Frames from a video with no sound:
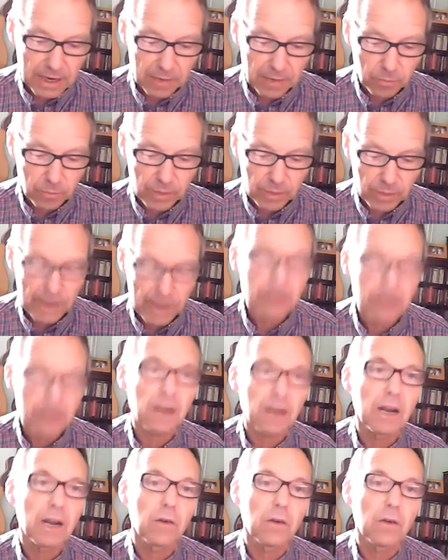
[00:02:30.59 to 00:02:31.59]
We had our
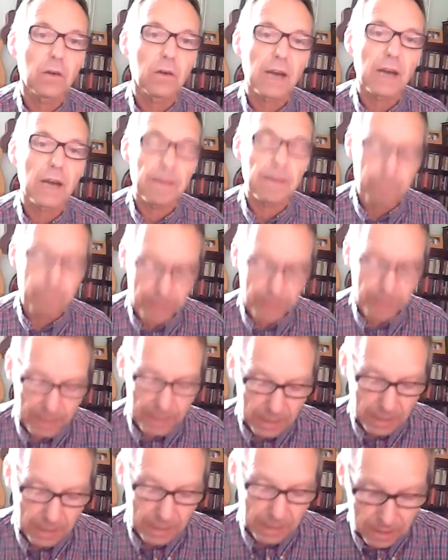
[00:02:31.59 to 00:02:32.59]
local
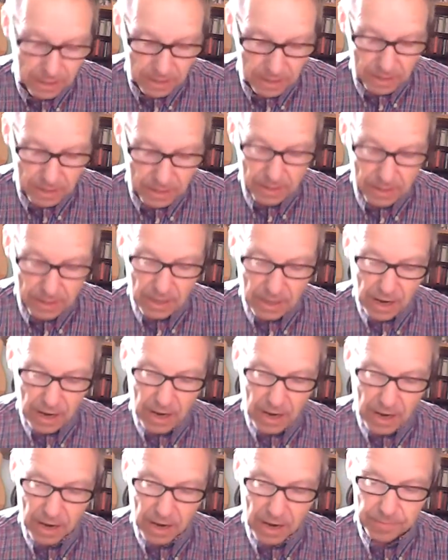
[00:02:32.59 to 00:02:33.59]
MP,
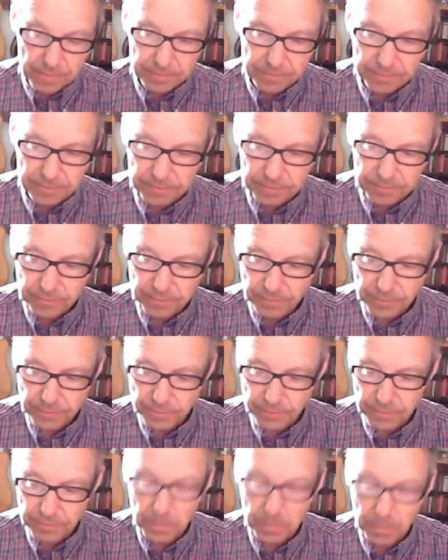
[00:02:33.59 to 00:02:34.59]

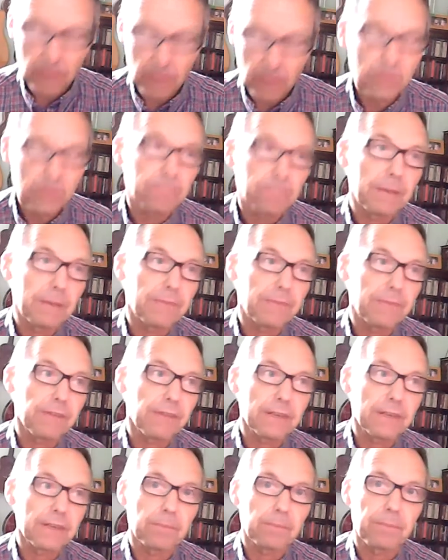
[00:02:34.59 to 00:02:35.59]
who's a big
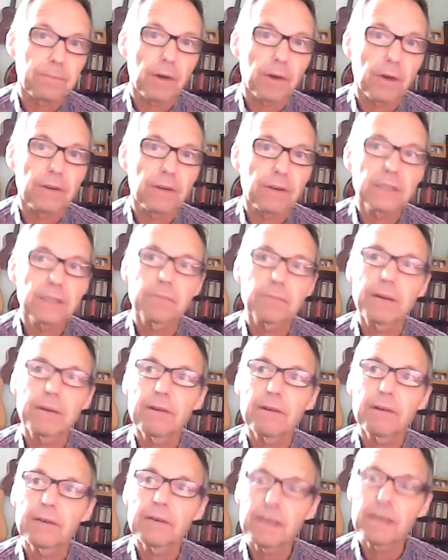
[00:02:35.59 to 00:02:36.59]
friend of Boris,
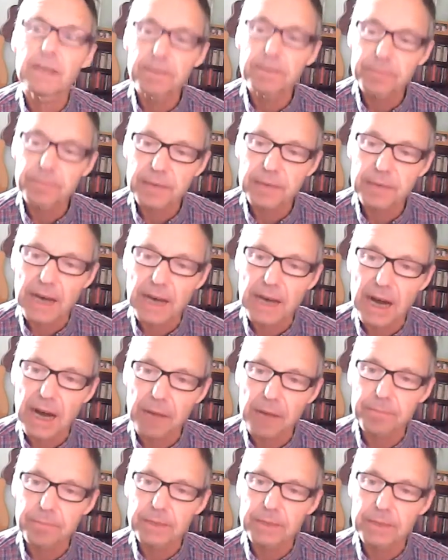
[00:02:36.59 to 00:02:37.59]
apparently, get
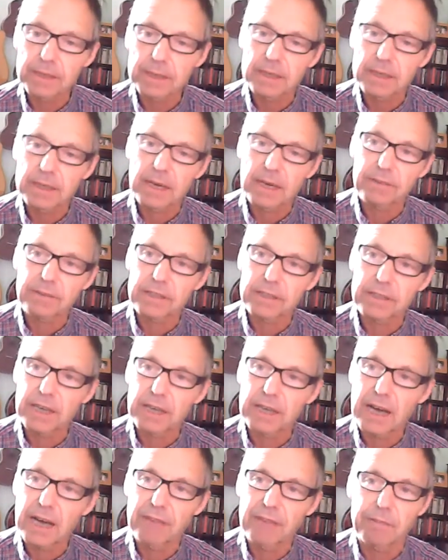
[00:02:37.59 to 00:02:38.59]
up and have a chat.
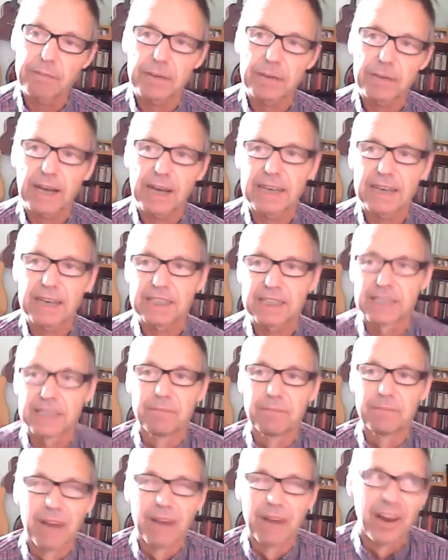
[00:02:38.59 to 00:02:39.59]
Everybody hates him
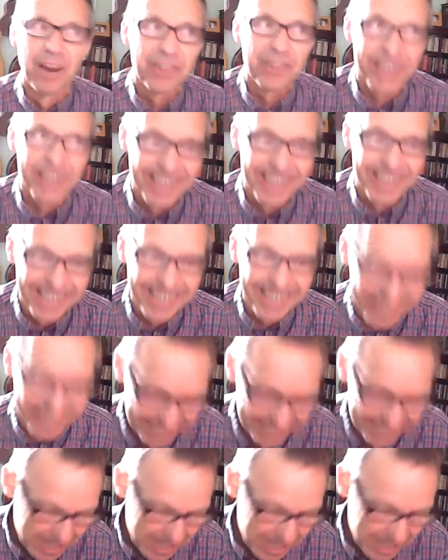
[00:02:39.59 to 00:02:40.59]
locally.
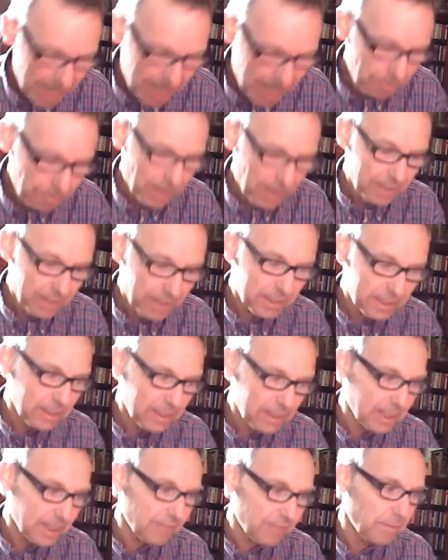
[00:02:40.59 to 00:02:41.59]
But
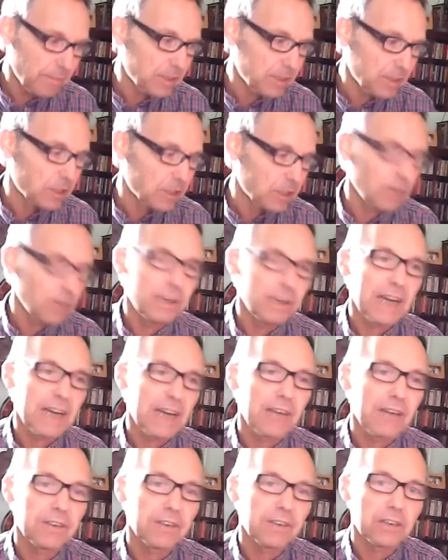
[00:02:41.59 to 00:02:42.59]
give him his due. He
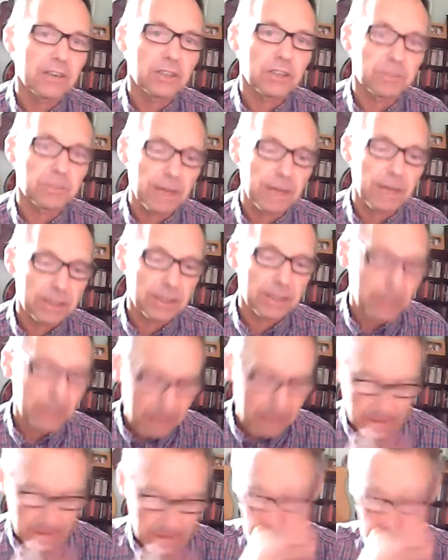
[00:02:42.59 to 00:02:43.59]
gave a good speech. I don't
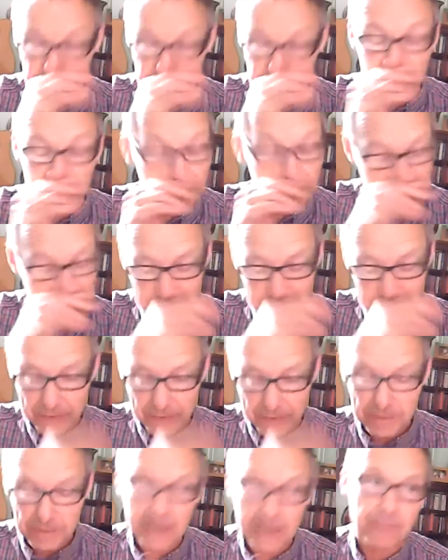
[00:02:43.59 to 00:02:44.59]
know if I've got it. I'm
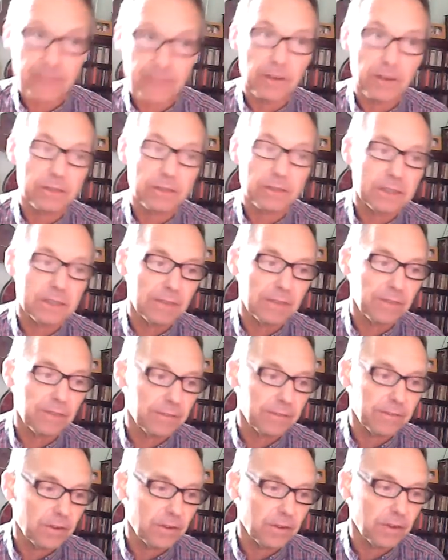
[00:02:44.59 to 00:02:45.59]
going to have a look to see if
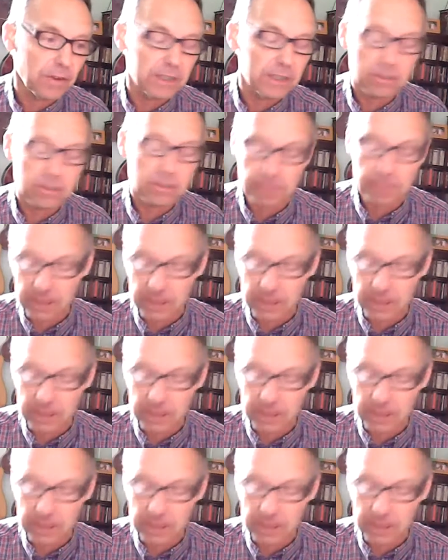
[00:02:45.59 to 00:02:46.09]
I've got his speech.